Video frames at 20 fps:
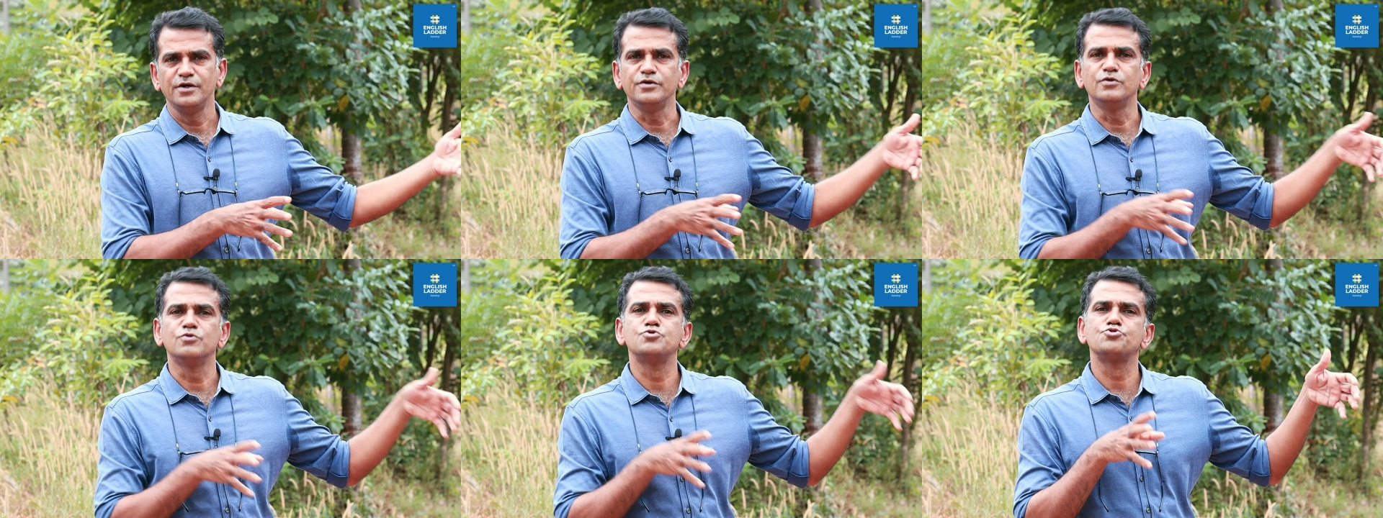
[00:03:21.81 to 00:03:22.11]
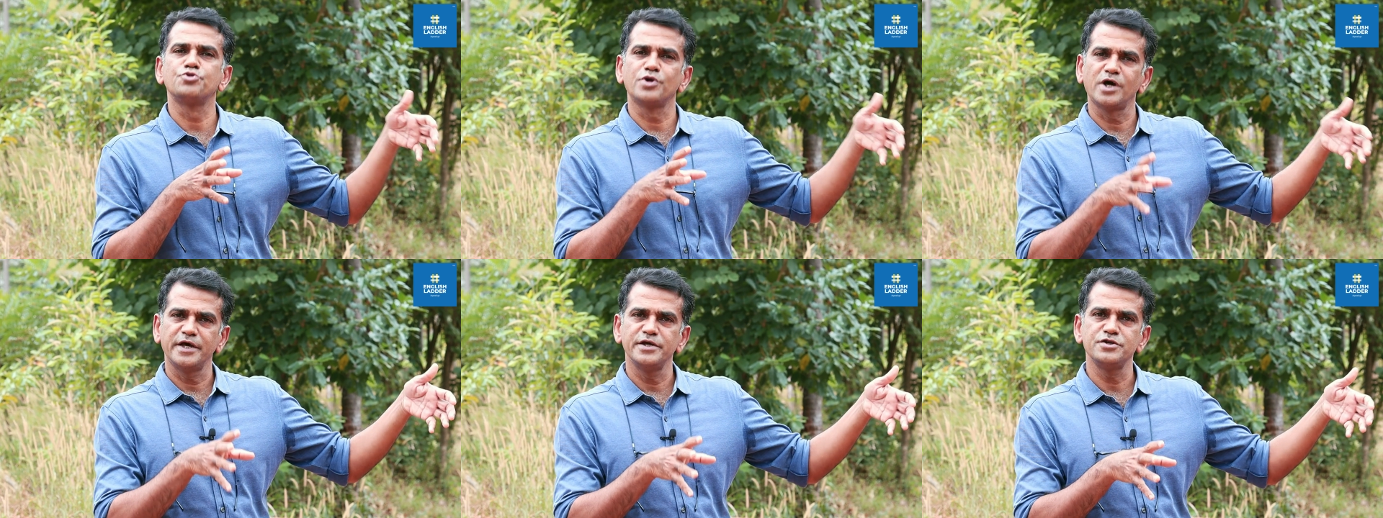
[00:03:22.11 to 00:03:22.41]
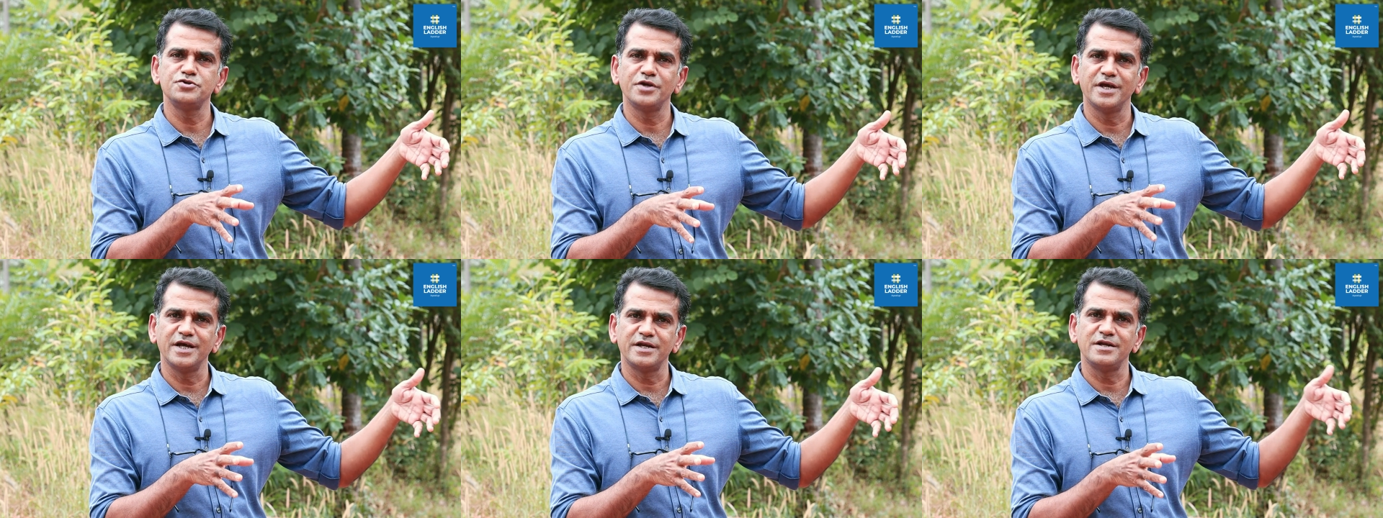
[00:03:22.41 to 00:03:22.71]
You
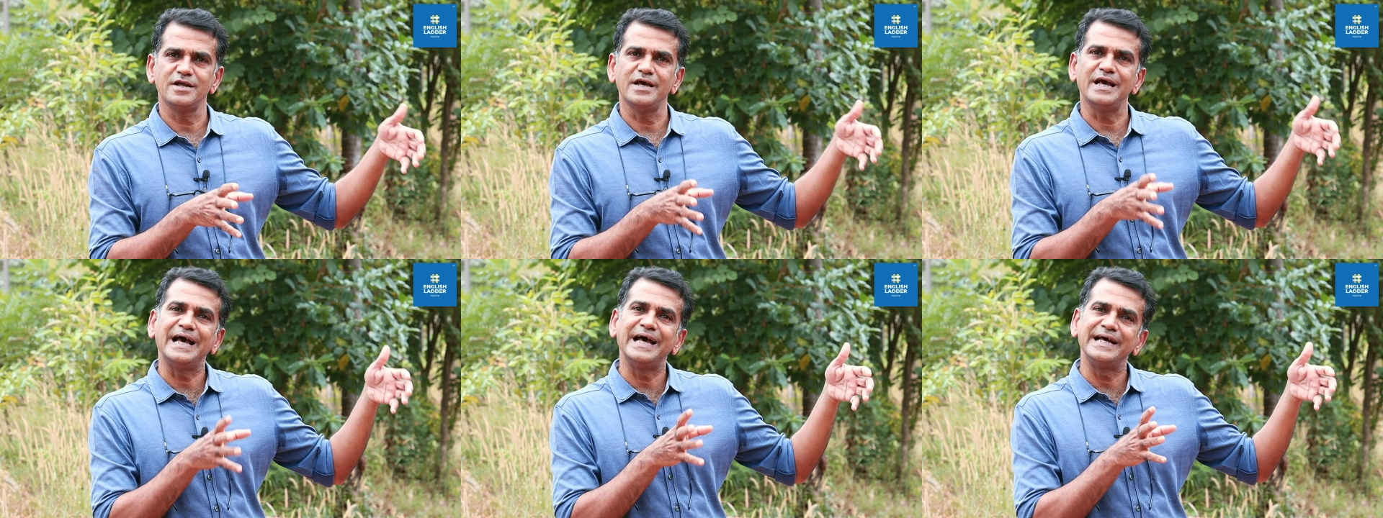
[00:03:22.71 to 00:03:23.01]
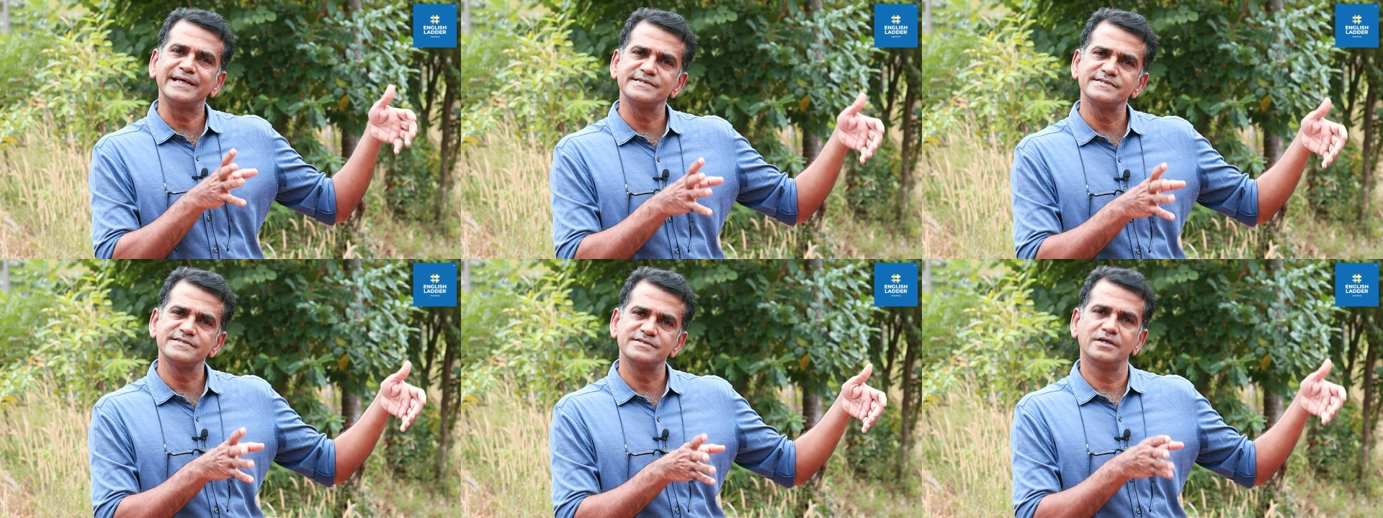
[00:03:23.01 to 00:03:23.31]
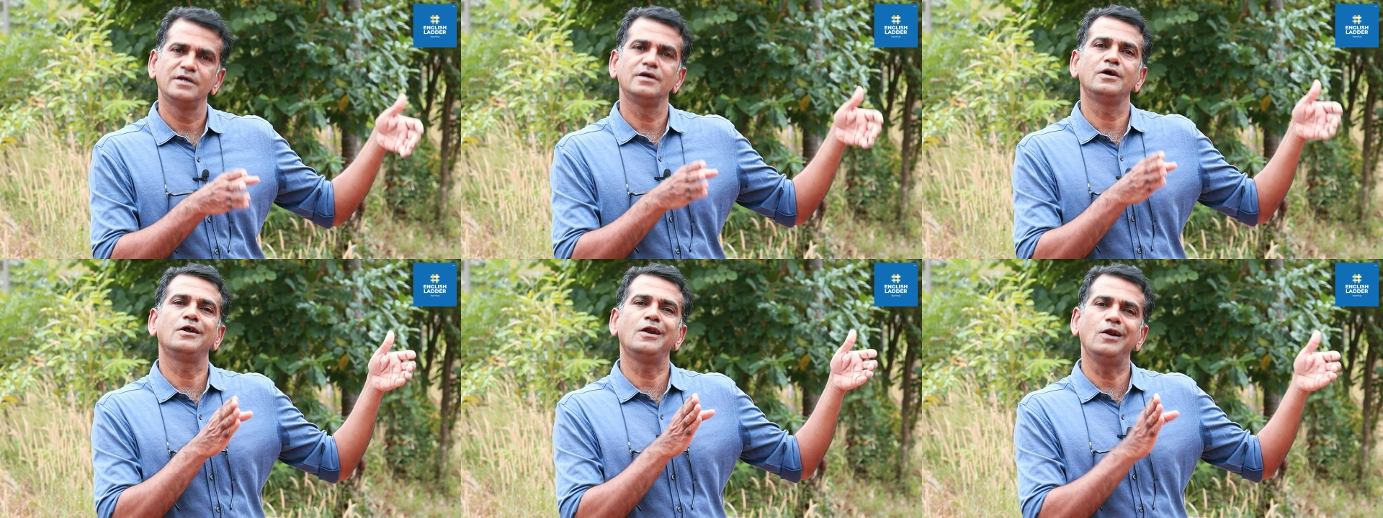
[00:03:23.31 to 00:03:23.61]
try to get as
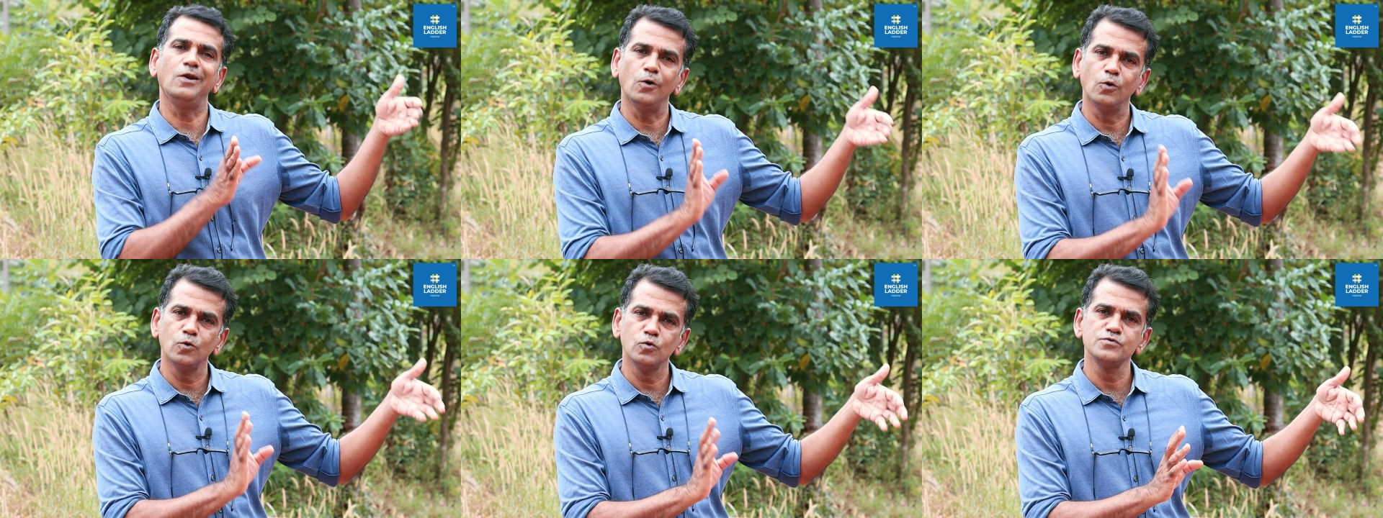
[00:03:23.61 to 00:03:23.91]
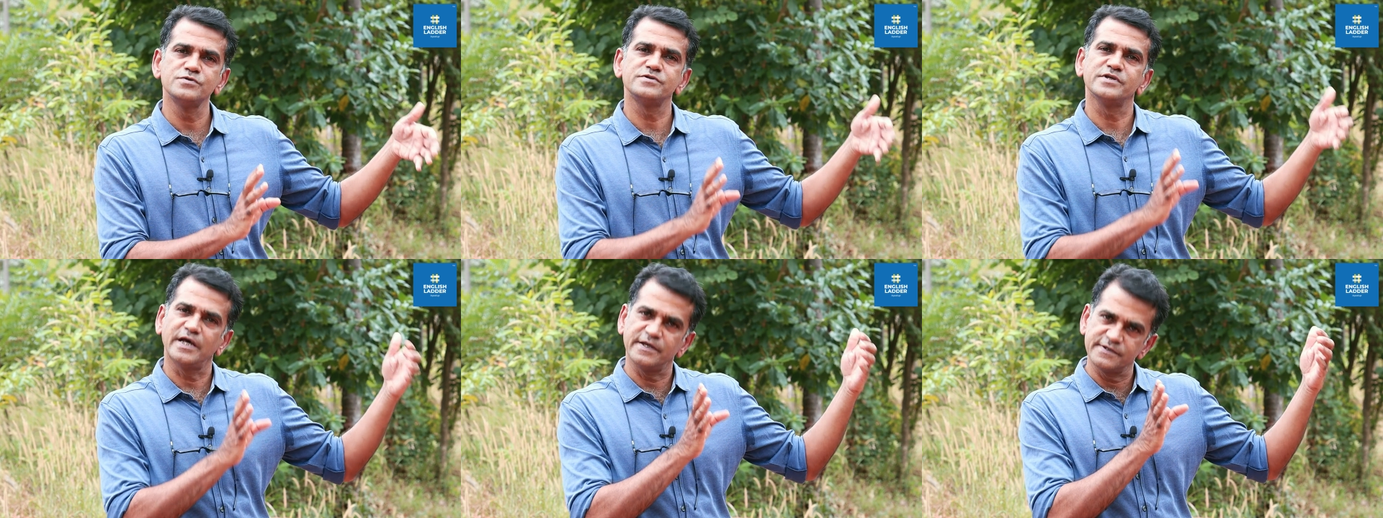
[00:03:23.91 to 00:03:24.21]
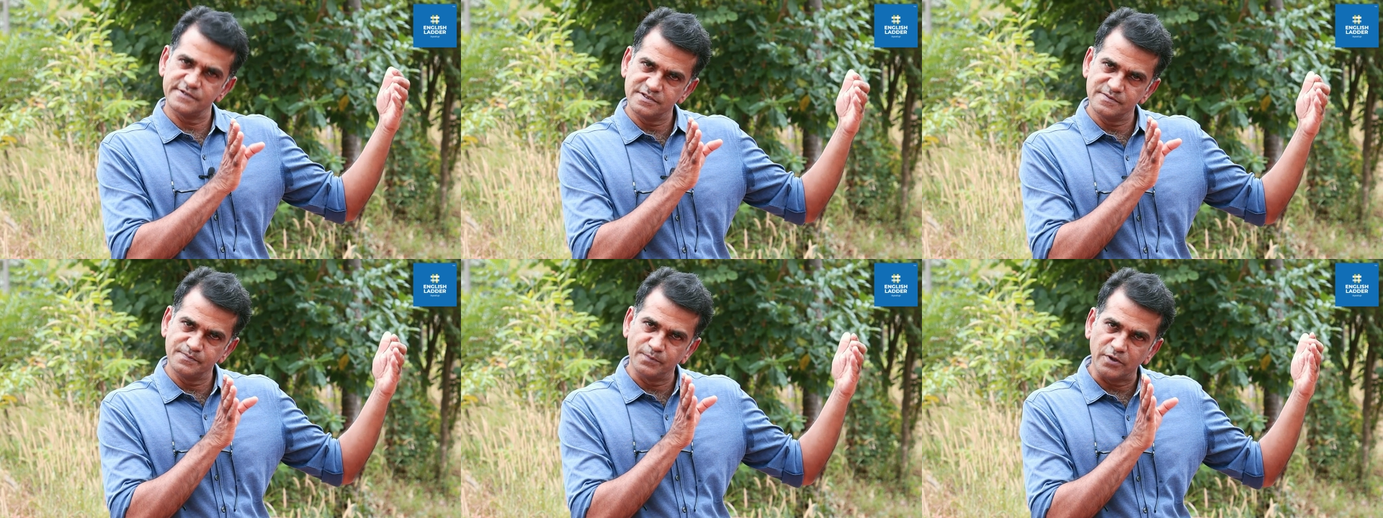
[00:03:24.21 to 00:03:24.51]
close
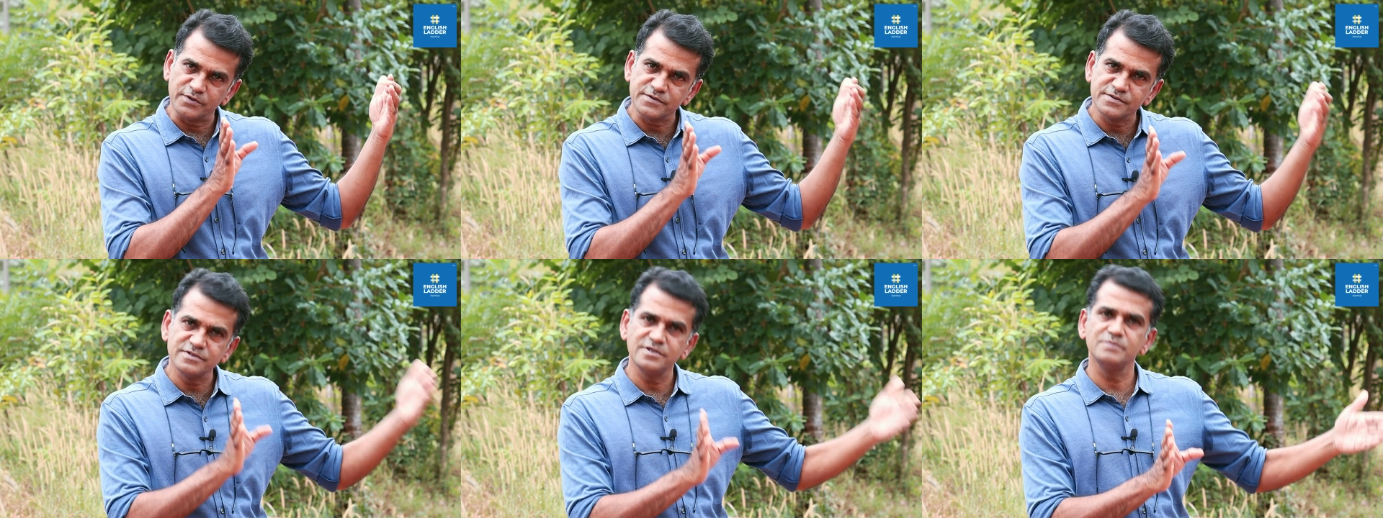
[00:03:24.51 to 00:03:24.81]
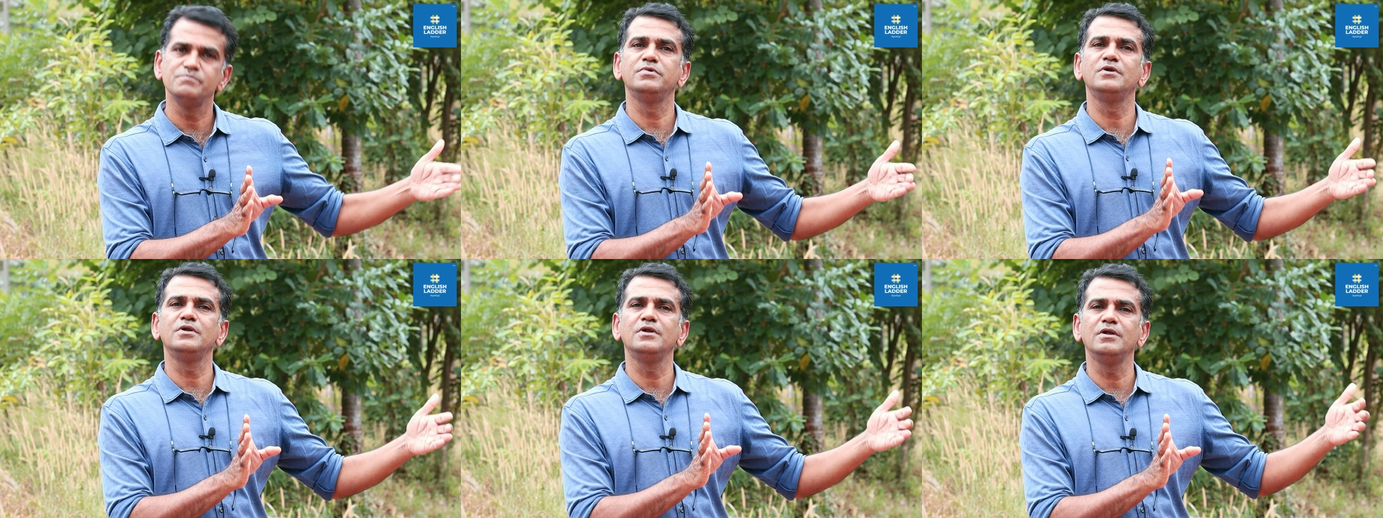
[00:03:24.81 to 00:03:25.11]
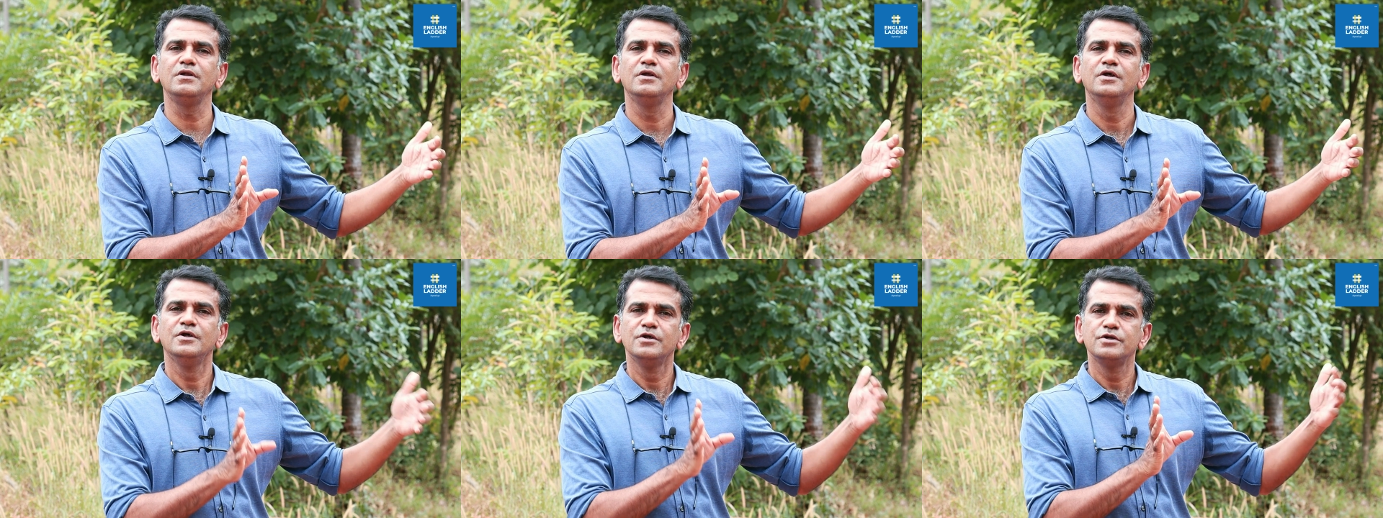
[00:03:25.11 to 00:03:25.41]
as
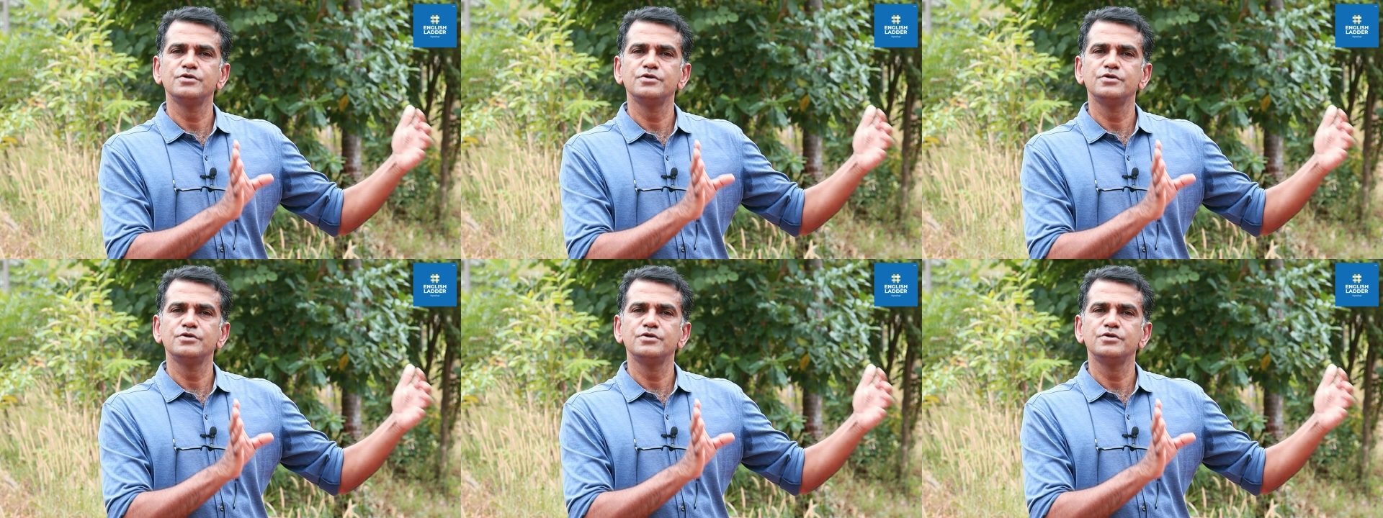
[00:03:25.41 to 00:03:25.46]
possible